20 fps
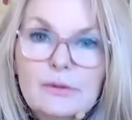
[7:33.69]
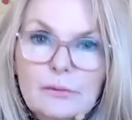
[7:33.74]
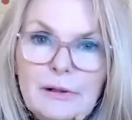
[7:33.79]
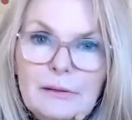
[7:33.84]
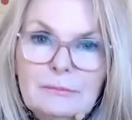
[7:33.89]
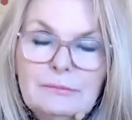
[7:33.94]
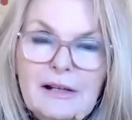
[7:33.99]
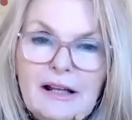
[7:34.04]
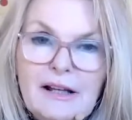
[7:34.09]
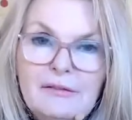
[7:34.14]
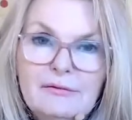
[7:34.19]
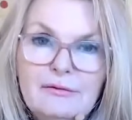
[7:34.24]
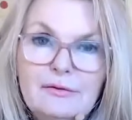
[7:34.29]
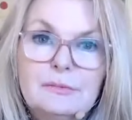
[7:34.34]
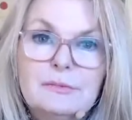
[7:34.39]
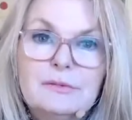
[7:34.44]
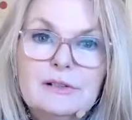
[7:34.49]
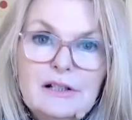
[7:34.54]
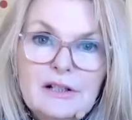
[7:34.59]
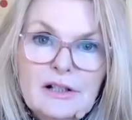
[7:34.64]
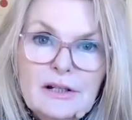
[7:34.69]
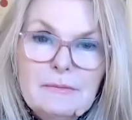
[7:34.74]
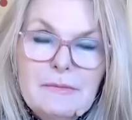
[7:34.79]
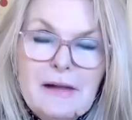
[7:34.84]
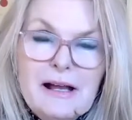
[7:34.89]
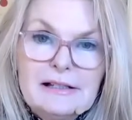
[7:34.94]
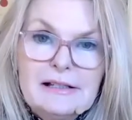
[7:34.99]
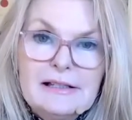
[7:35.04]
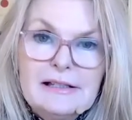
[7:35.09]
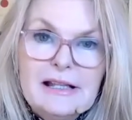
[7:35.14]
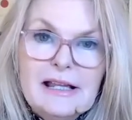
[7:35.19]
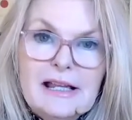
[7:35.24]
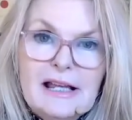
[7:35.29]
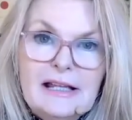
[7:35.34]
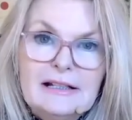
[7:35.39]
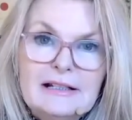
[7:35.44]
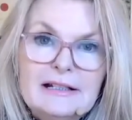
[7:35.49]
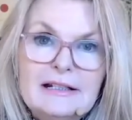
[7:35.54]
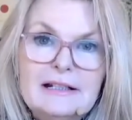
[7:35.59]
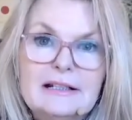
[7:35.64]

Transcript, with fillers: one platform till you master that.